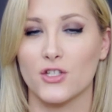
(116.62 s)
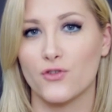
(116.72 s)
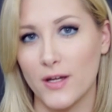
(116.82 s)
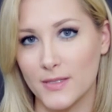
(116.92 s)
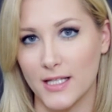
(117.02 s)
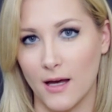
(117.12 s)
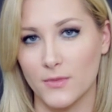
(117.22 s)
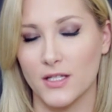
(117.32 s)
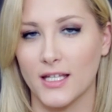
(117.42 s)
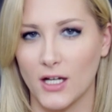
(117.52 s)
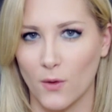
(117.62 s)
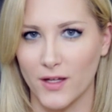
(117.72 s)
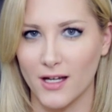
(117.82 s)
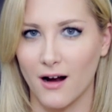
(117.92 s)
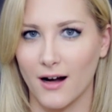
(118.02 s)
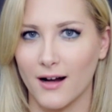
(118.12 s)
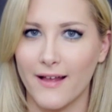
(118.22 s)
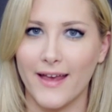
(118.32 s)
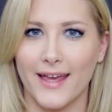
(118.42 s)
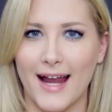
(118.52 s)
and streams them to the Gear VR.
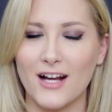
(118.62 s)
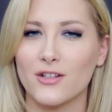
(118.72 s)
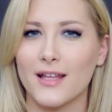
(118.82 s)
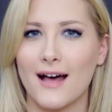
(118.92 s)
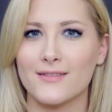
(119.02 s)
It actually